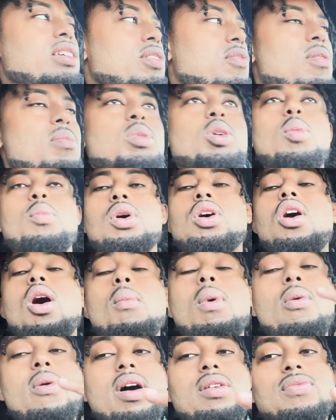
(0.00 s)
so, so I'm gonna call
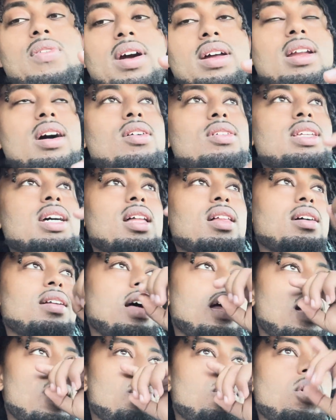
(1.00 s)
my wife right now, tell her
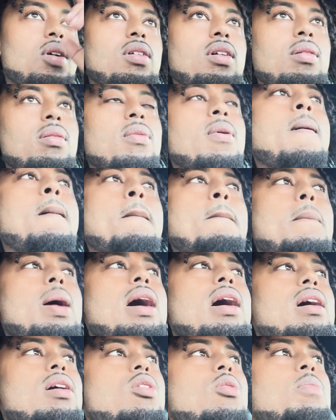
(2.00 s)
that I'm gonna
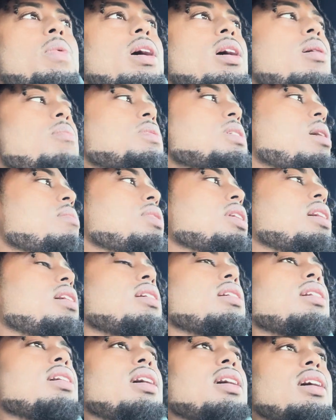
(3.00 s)
uh, go pick up
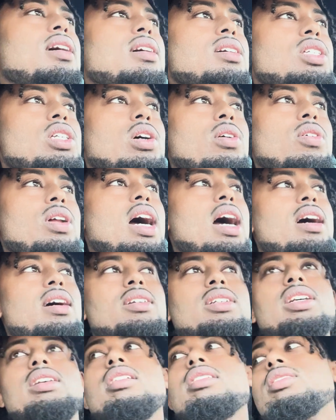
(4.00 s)
something, uh, so that
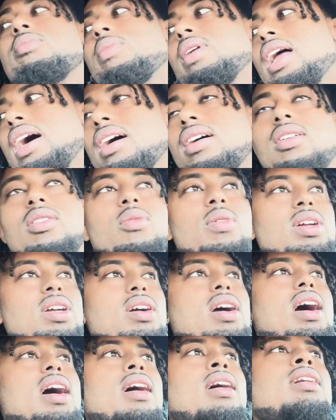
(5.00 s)
she doesn't be like, "Oh, where you
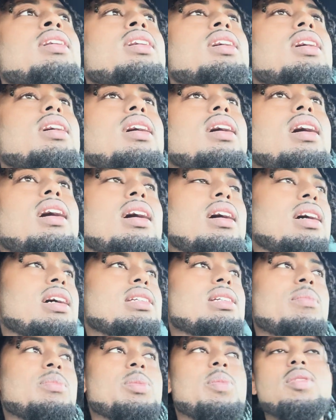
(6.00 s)
at?" Because
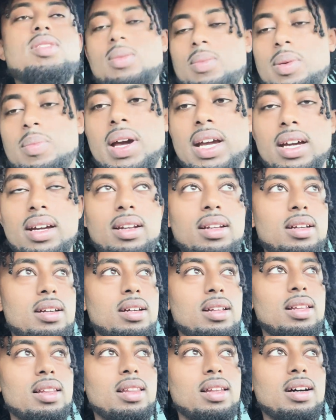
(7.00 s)
uh, I'm supposed to be making
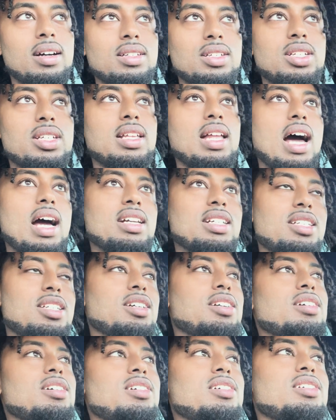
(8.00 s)
lunch slash
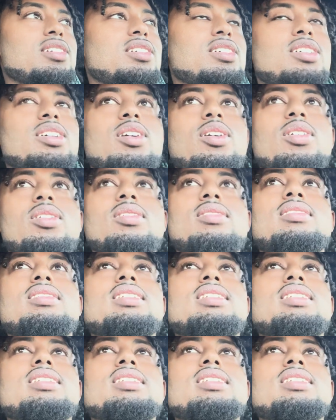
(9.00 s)
dinner. So